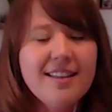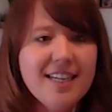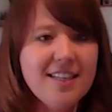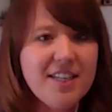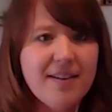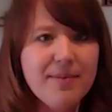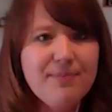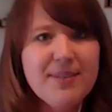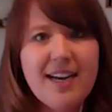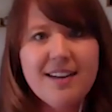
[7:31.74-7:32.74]
Thanks, James.
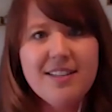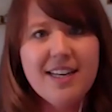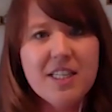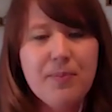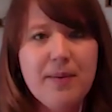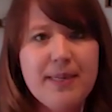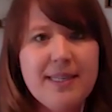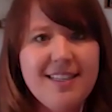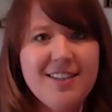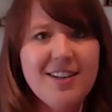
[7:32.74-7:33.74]
Sounds like it's been a
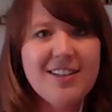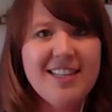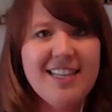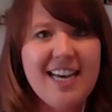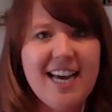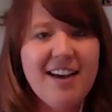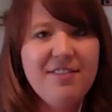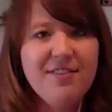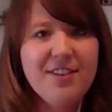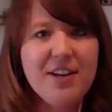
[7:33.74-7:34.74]
busy start to the year
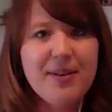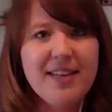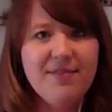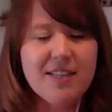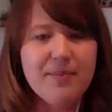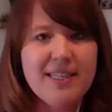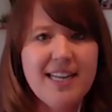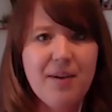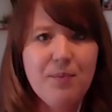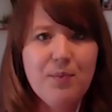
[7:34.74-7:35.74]
for you and the investment
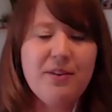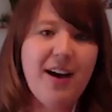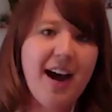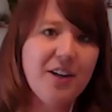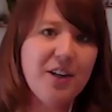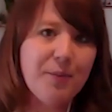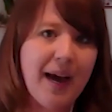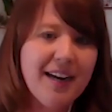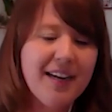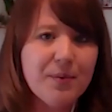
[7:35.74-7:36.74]
team. We've had a look
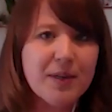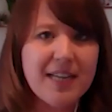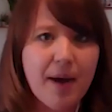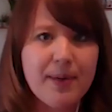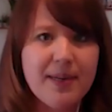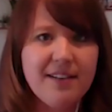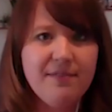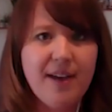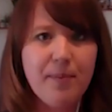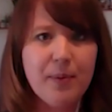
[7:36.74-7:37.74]
back at what's happened in
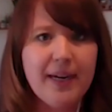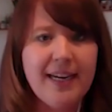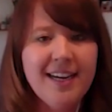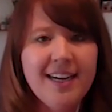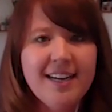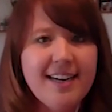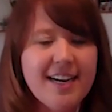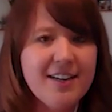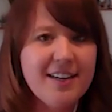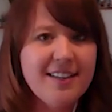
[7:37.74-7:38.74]
February.
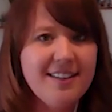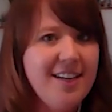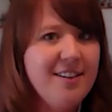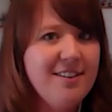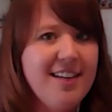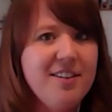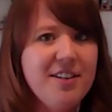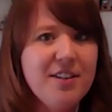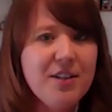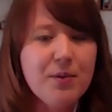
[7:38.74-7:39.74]
Now I'd like to turn your
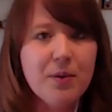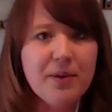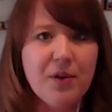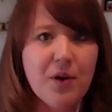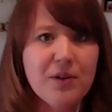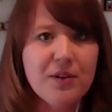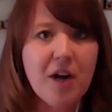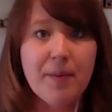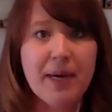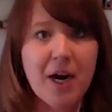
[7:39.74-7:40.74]
attention to what we've got
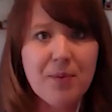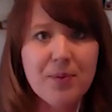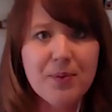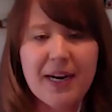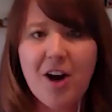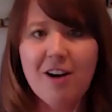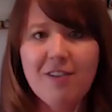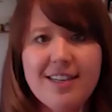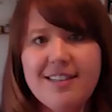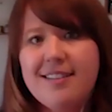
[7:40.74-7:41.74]
coming up. We're
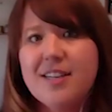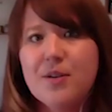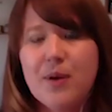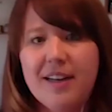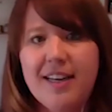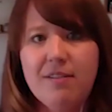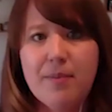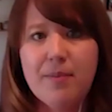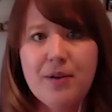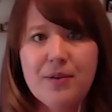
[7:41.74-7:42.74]
currently still working
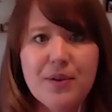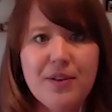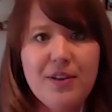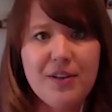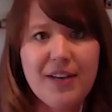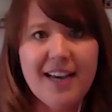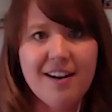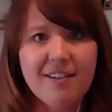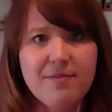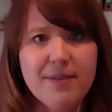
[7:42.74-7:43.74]
remote, although the UK
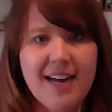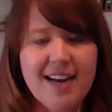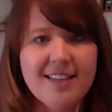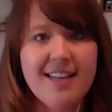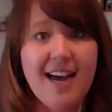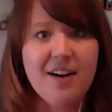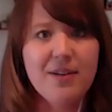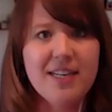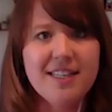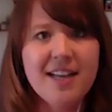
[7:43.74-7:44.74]
government has set out
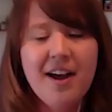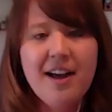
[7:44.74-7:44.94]
its